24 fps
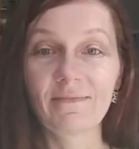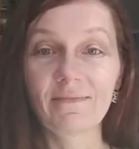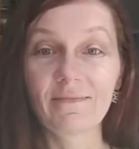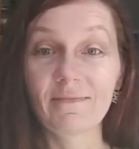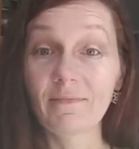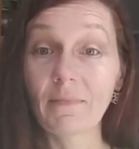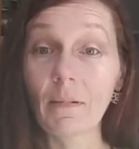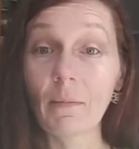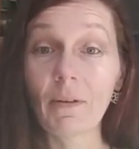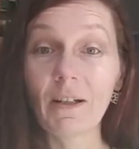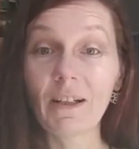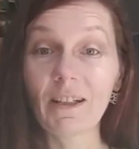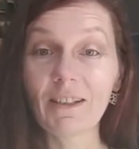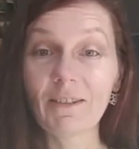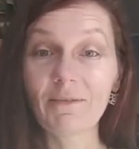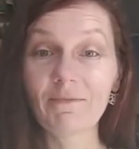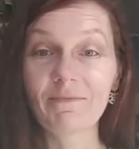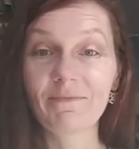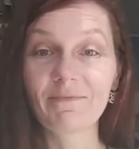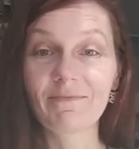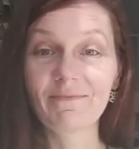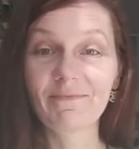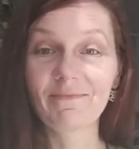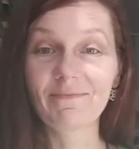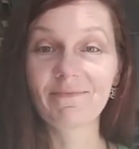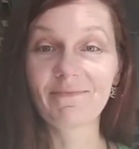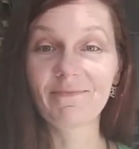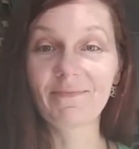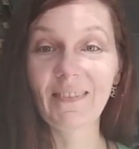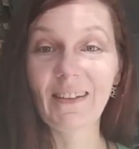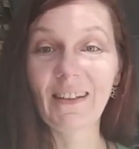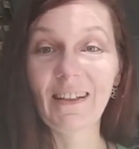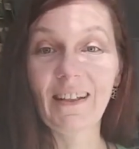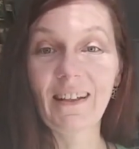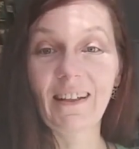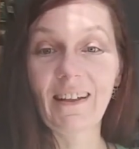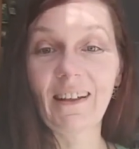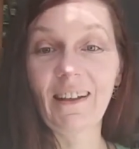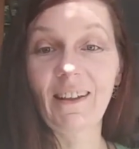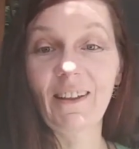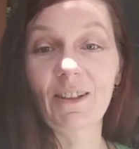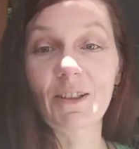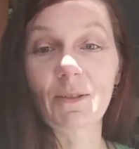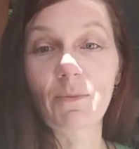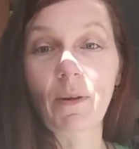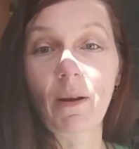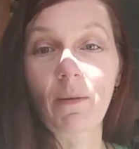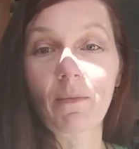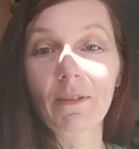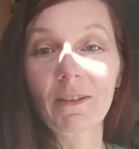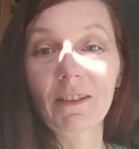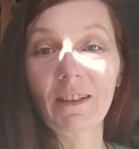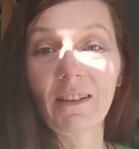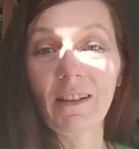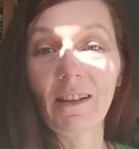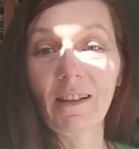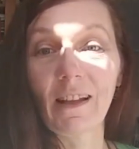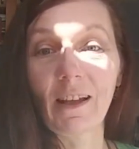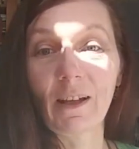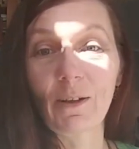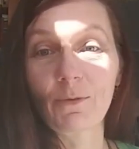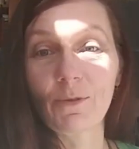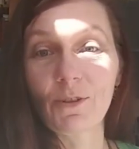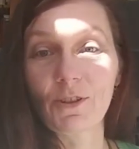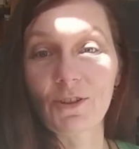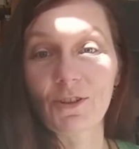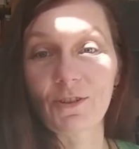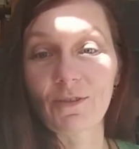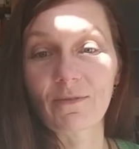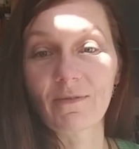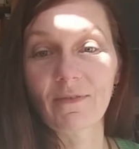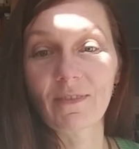Bye-bye. And remember that the language